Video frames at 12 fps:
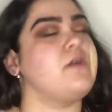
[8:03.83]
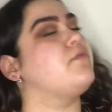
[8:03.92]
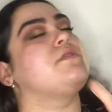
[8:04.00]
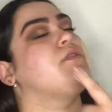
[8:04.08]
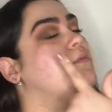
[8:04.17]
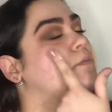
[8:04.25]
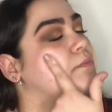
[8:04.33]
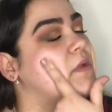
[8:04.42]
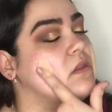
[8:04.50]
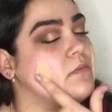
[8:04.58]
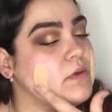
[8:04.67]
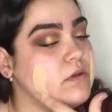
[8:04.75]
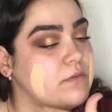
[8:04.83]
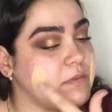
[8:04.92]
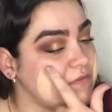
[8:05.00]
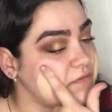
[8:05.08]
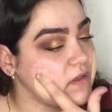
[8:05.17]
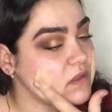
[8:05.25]
I was not meant to put it on
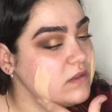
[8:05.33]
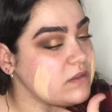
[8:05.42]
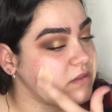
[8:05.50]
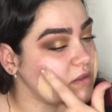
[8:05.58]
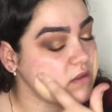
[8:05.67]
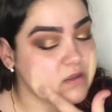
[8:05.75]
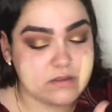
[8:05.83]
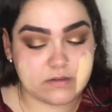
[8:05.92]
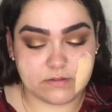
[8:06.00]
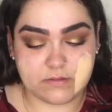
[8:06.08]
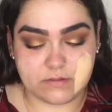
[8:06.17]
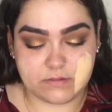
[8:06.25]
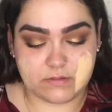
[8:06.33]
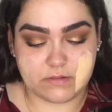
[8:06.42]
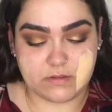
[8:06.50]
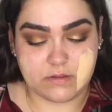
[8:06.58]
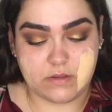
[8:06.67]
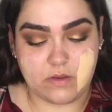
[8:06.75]
my face yet.
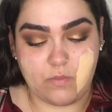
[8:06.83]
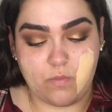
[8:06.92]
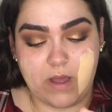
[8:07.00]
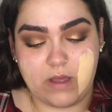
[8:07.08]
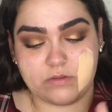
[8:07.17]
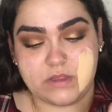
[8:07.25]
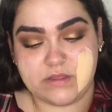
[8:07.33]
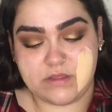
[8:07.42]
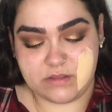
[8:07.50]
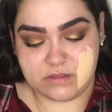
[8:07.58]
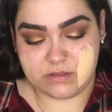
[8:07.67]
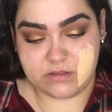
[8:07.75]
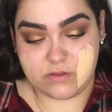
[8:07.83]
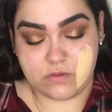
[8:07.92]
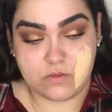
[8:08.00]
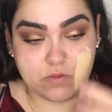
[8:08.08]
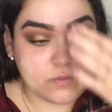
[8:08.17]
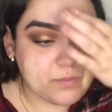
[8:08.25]
Wow, this is
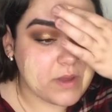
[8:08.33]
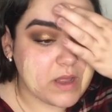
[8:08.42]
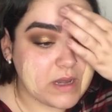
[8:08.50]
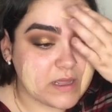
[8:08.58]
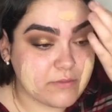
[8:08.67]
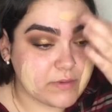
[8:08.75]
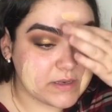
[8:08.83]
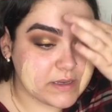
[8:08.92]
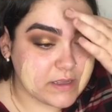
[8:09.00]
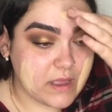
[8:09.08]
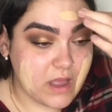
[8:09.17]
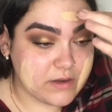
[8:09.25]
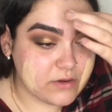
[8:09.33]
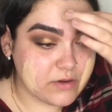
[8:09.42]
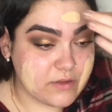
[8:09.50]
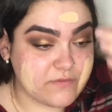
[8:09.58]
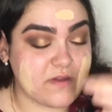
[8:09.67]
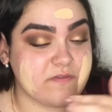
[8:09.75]
super liquidy. I don't
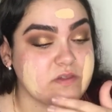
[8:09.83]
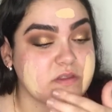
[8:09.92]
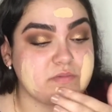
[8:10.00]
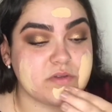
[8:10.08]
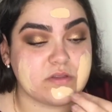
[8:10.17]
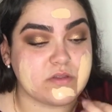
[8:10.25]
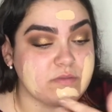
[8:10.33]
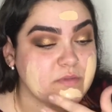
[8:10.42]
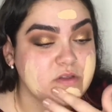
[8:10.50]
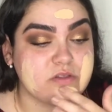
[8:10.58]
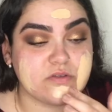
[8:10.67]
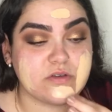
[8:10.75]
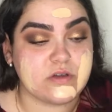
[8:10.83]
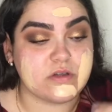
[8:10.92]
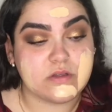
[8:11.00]
know if I've just put in too much or not.